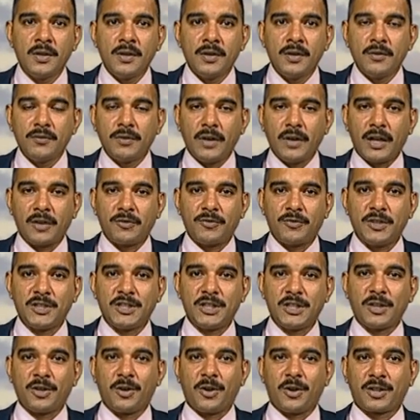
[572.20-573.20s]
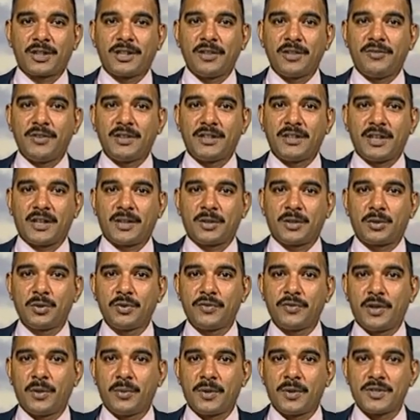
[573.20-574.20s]
Flying Fijian Lokte Vita
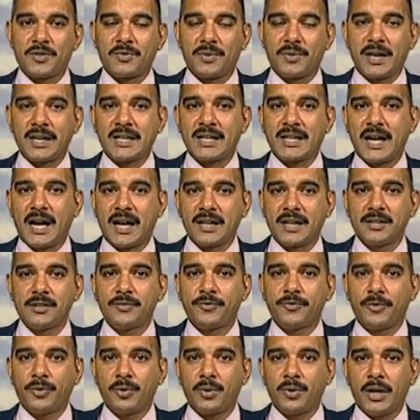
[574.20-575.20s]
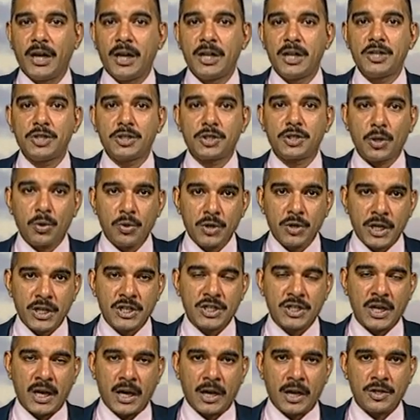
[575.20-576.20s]
Ratuva was red carded for a shoulder
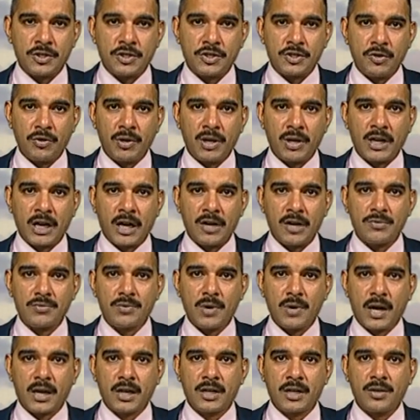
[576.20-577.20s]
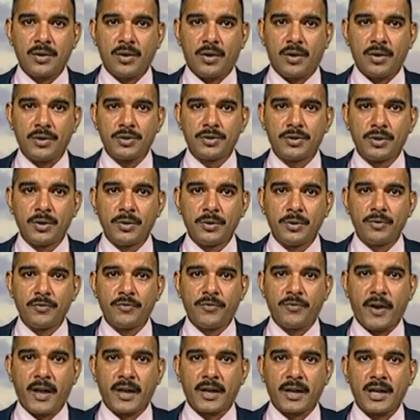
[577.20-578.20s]
charge during a ruck on Toulon
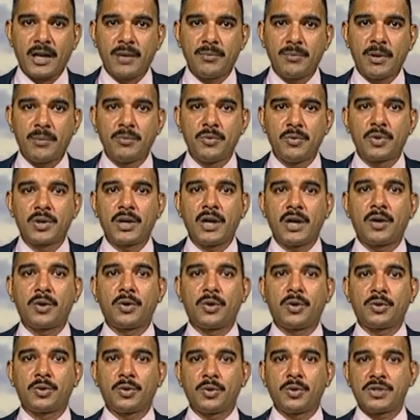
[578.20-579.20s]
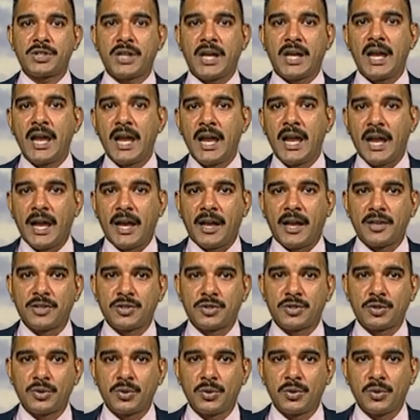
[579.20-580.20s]
flanker Mamuka Gordose as
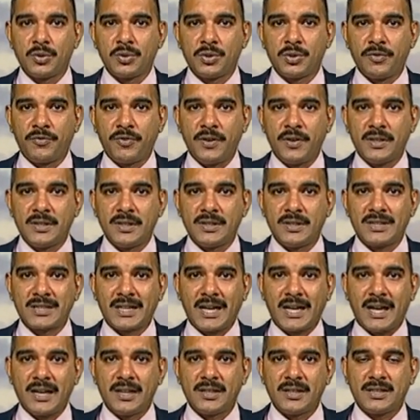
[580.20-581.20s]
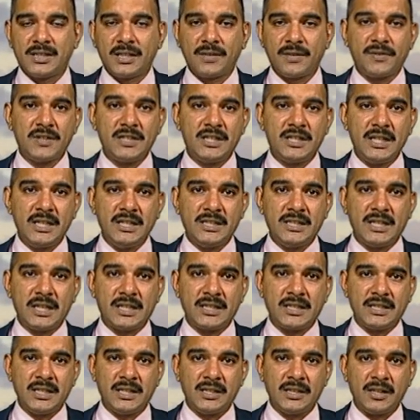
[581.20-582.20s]
Toulon defeated Scarlet
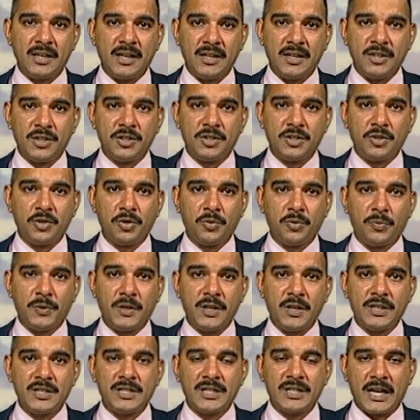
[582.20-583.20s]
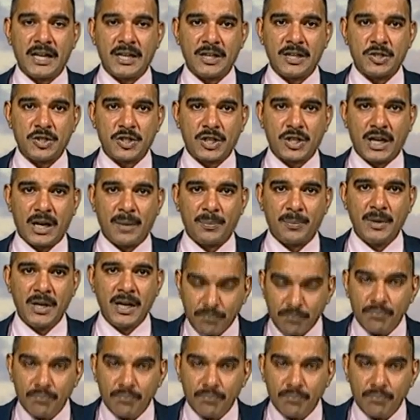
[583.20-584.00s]
17-16 in the European Challenge Cup.